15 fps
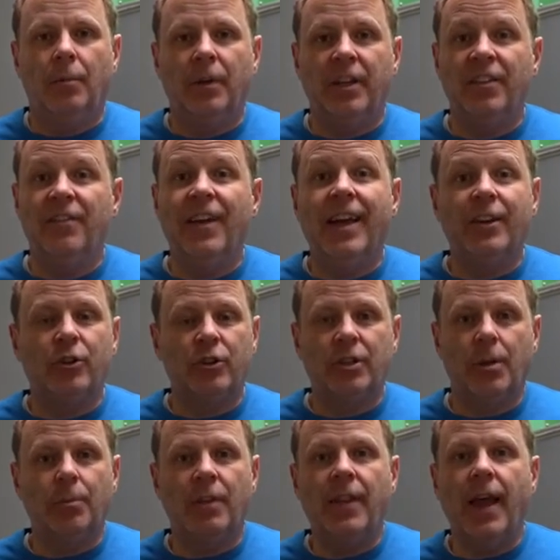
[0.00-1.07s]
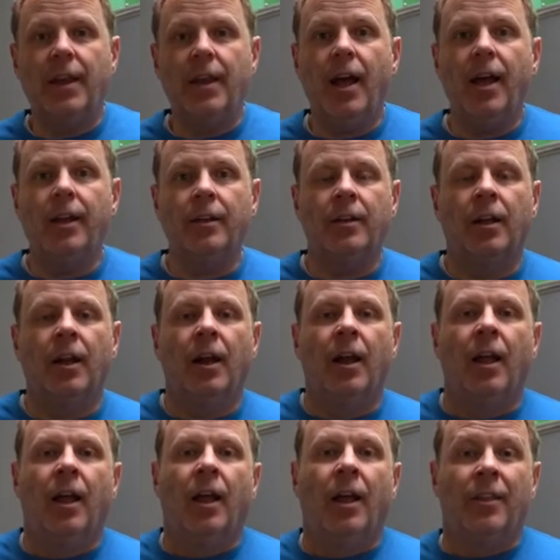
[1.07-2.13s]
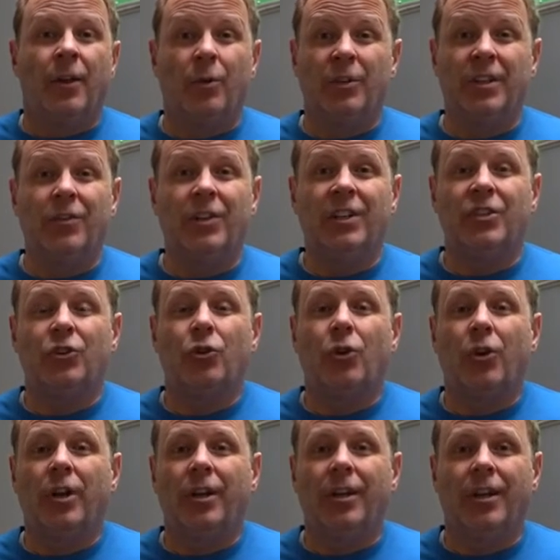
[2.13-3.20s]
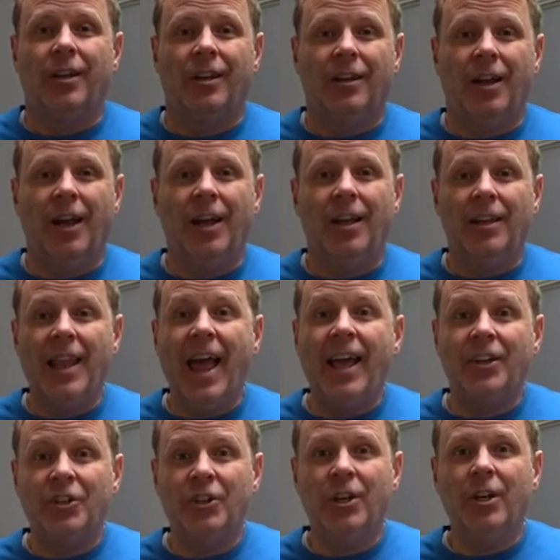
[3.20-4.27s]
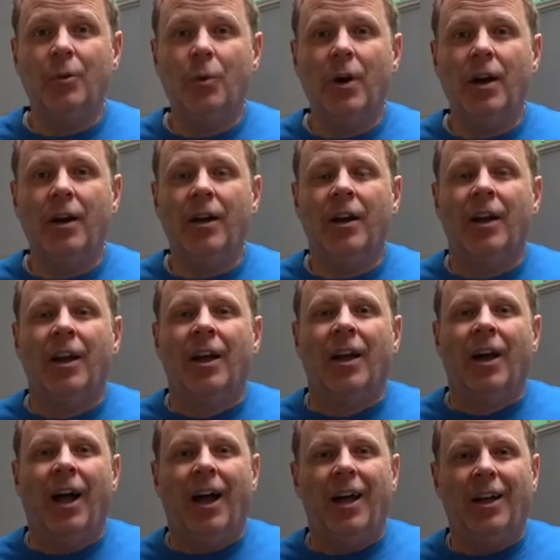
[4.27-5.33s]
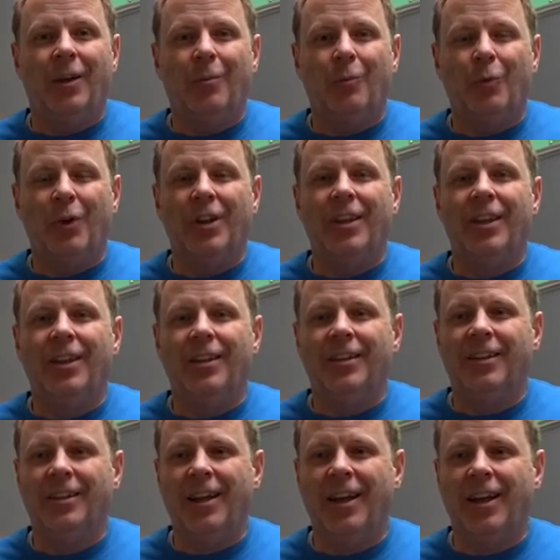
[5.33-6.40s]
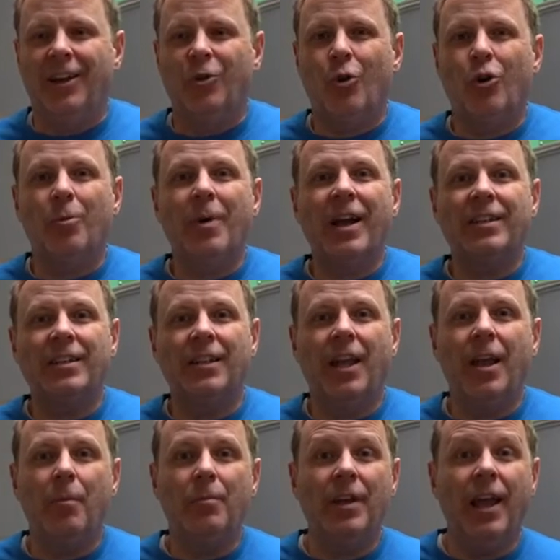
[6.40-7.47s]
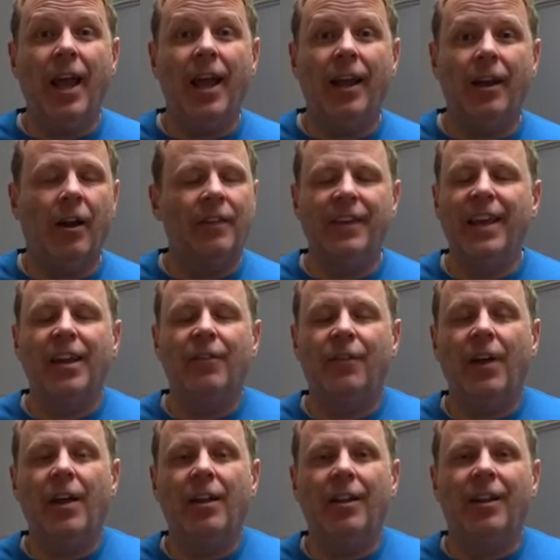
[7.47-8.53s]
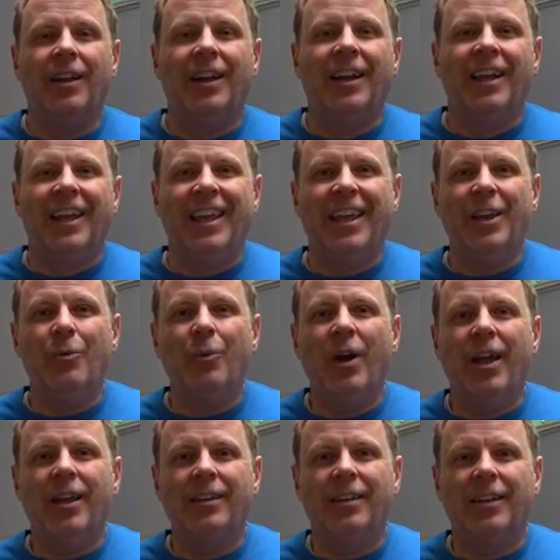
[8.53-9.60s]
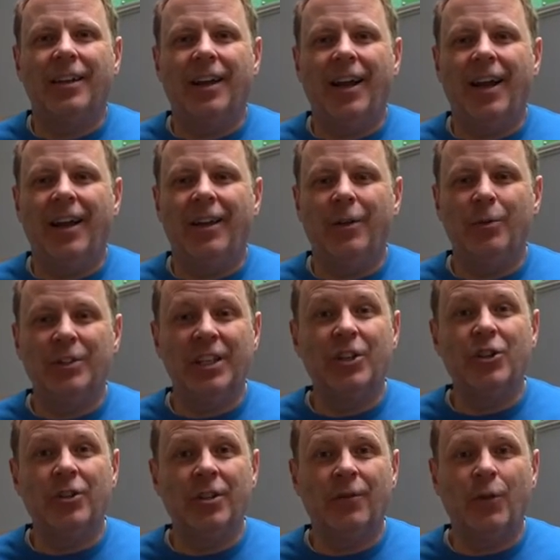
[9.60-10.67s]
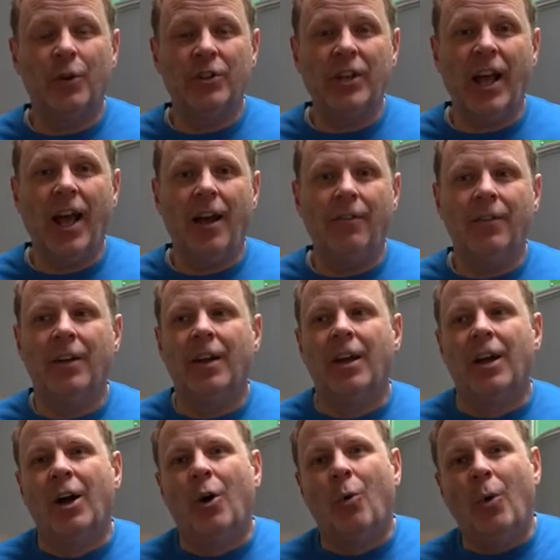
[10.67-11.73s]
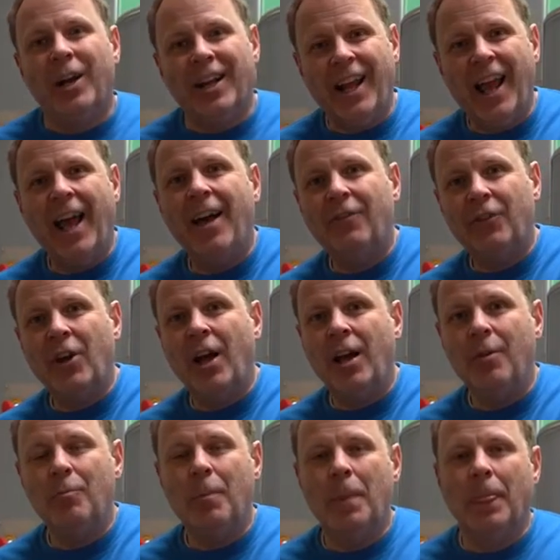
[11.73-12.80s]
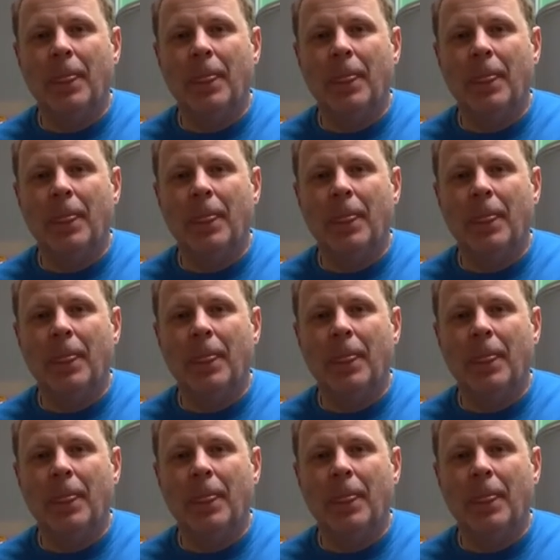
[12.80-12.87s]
event or something that night. There was even a story last year where one of the quarterbacks in the NBA or in the NFL, he was injured in the first half, went at halftime,